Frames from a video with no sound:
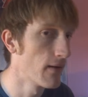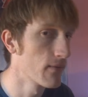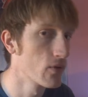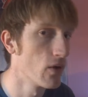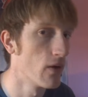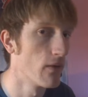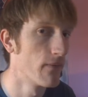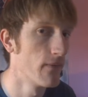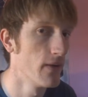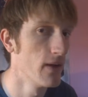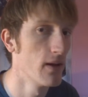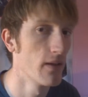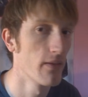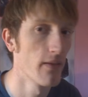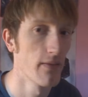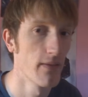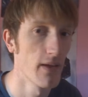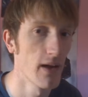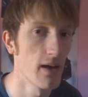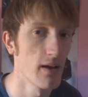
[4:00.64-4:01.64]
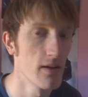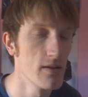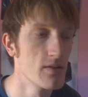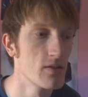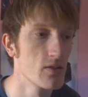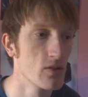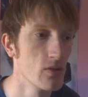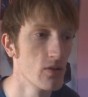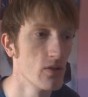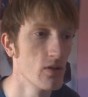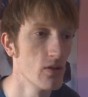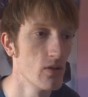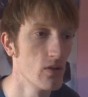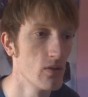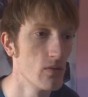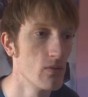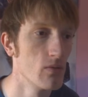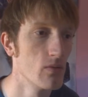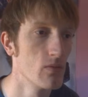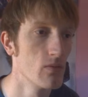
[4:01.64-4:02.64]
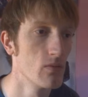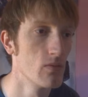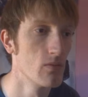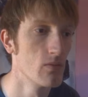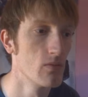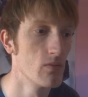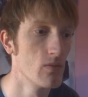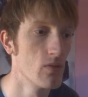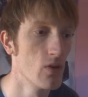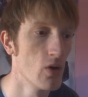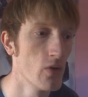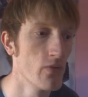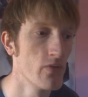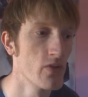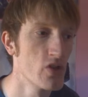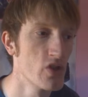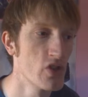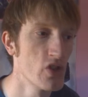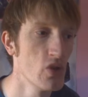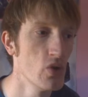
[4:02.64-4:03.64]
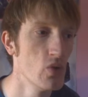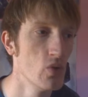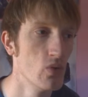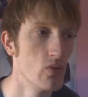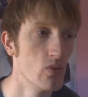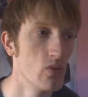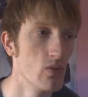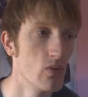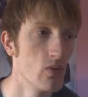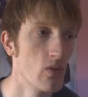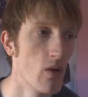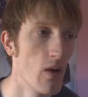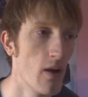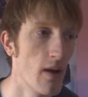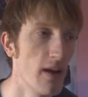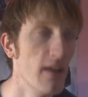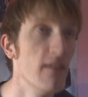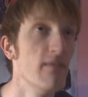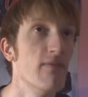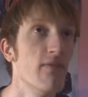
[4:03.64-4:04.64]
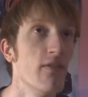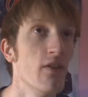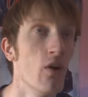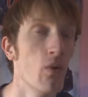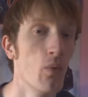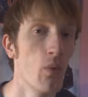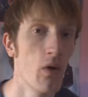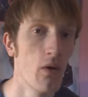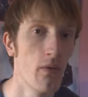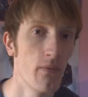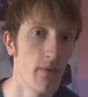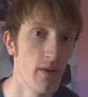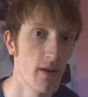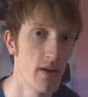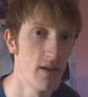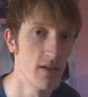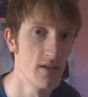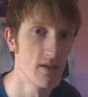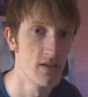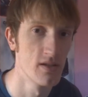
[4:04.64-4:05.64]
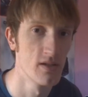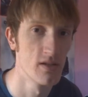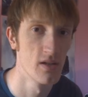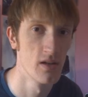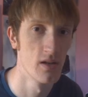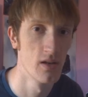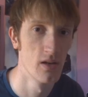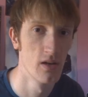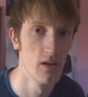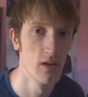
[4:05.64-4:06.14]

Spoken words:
have got a feeling that that is gonna overshoot Infinite Warfare's